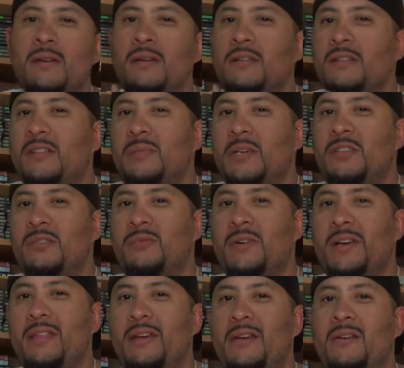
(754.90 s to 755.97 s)
special
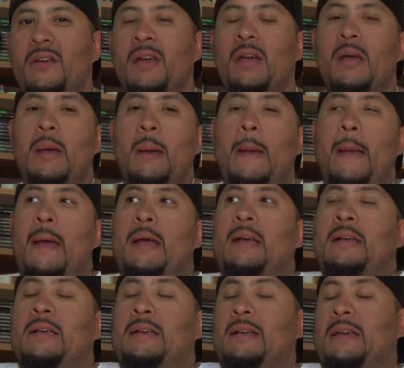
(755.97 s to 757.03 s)
way there.
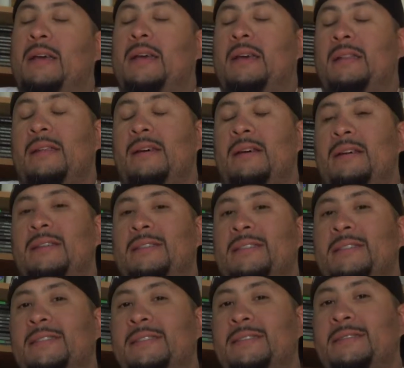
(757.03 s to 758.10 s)
And
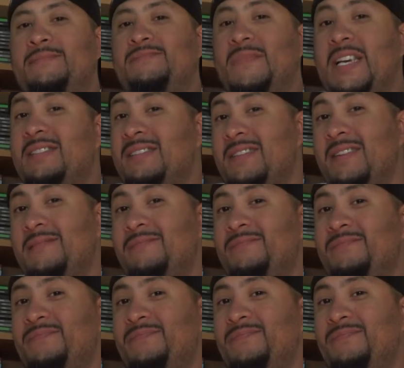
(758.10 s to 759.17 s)
that's it.
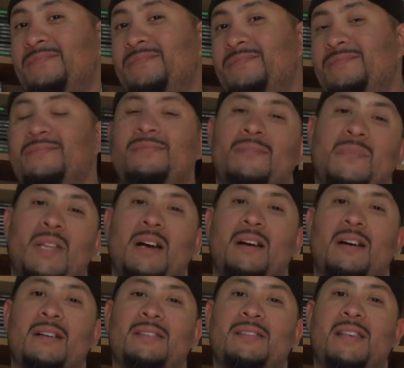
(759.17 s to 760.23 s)

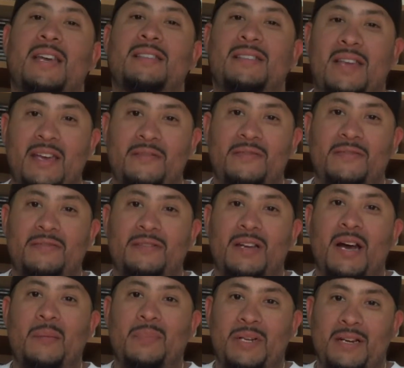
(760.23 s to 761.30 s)
Stay safe,
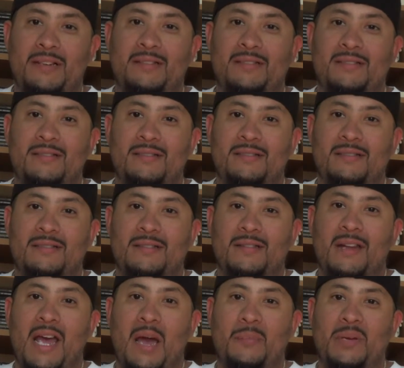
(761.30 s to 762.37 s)
God bless,
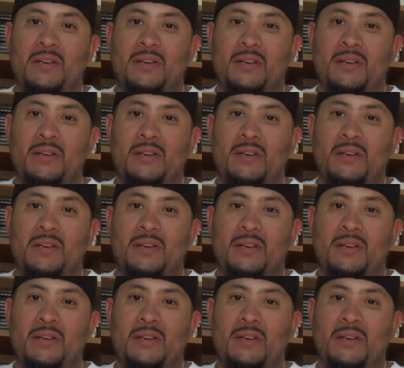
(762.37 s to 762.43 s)
and happy